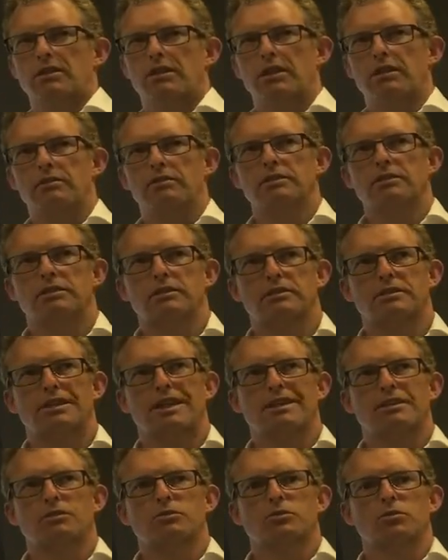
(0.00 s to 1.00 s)
there is
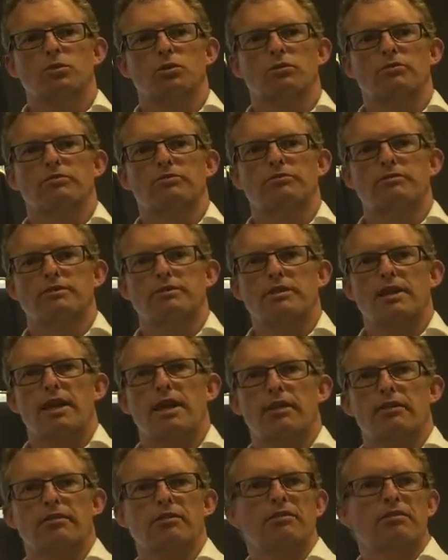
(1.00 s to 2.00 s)
that sort of
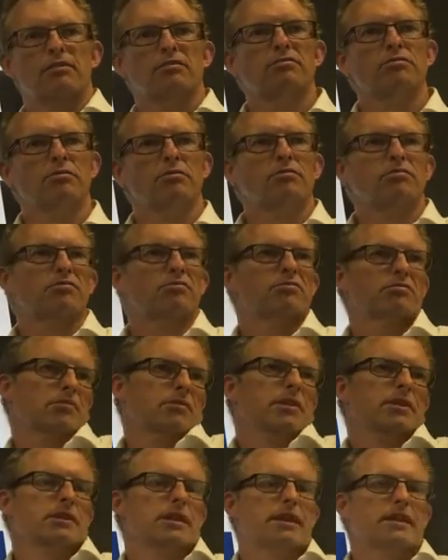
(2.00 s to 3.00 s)
doubt,
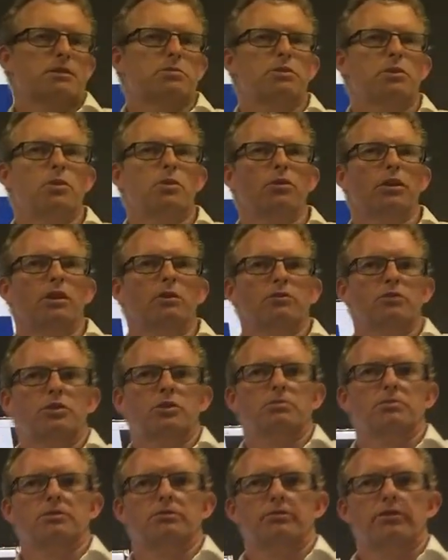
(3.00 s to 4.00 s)
as we all know, in
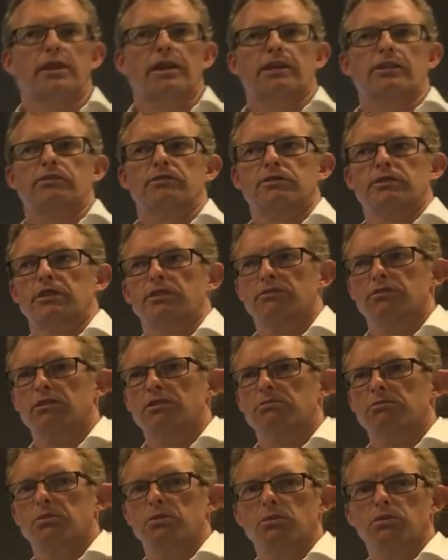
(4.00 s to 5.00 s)
terms of the accuracy of the
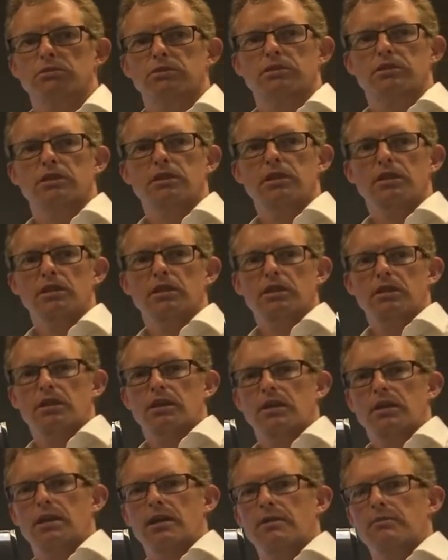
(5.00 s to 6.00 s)
reports.
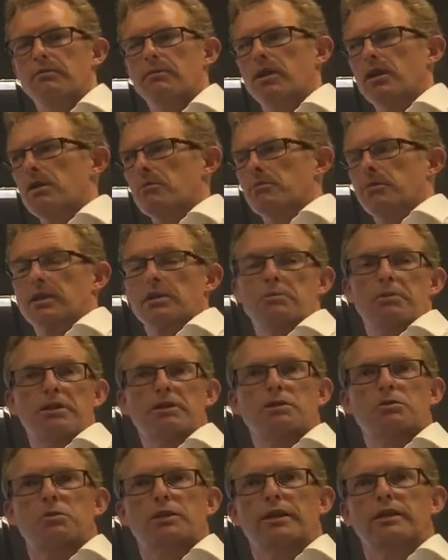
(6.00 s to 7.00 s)
But the
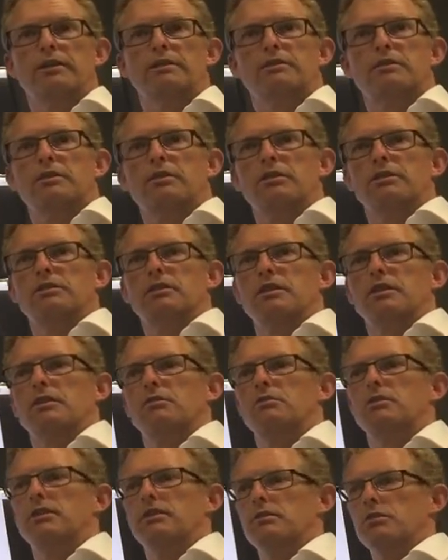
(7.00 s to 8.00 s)
biggest weakness that I see
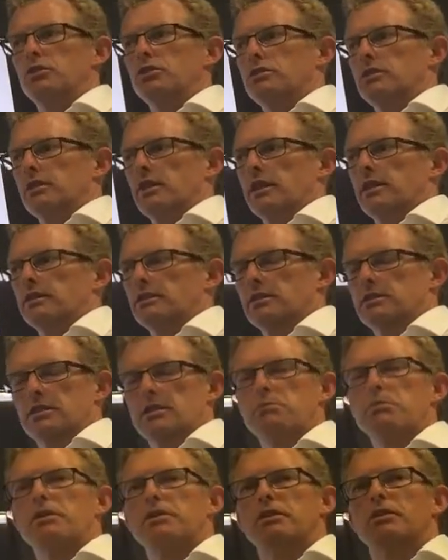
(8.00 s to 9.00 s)
in using that
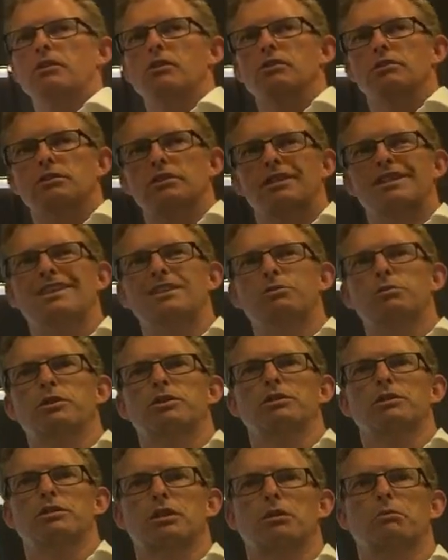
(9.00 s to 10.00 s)
existing methodology is we're
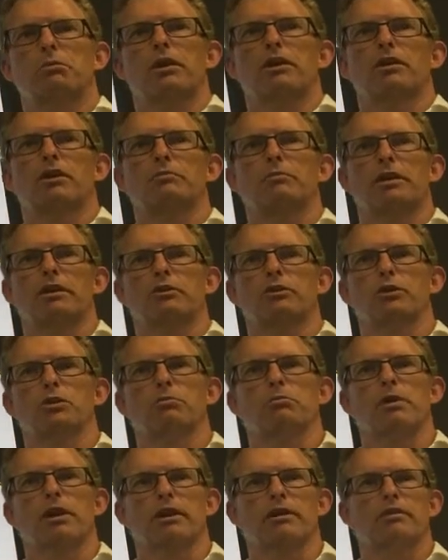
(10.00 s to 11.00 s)
just comparing month on
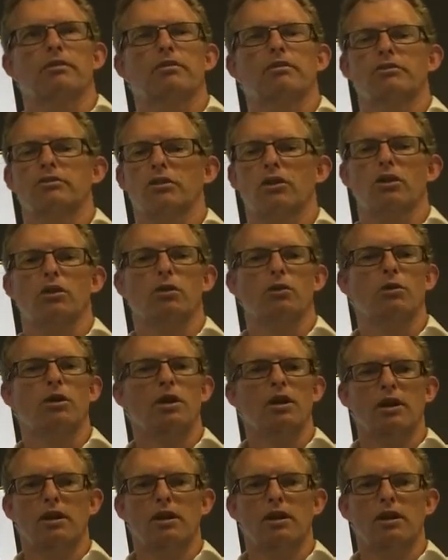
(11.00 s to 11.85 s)
month. So